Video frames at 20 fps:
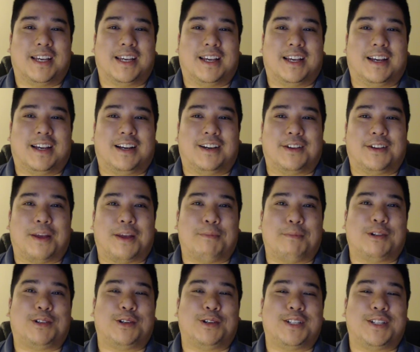
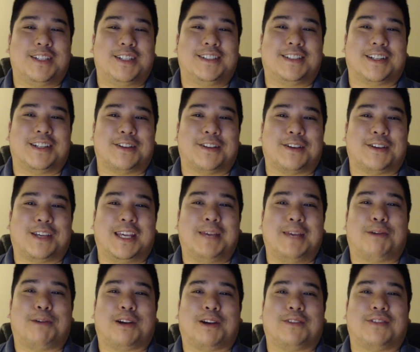Thaumaturge is another key
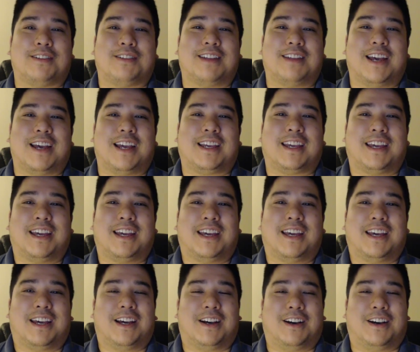part of this deck
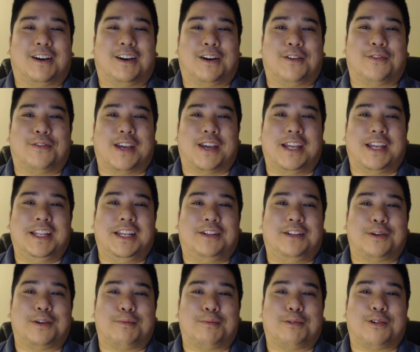of any
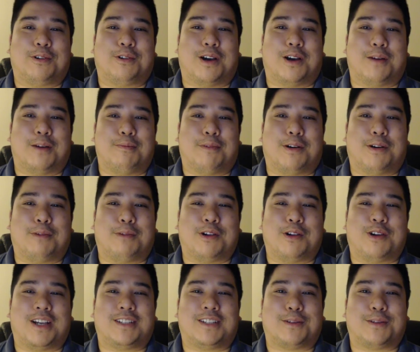turbo
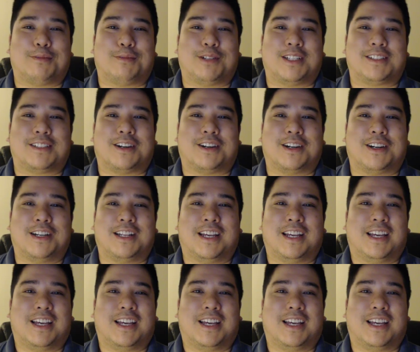mono ice turbo discard.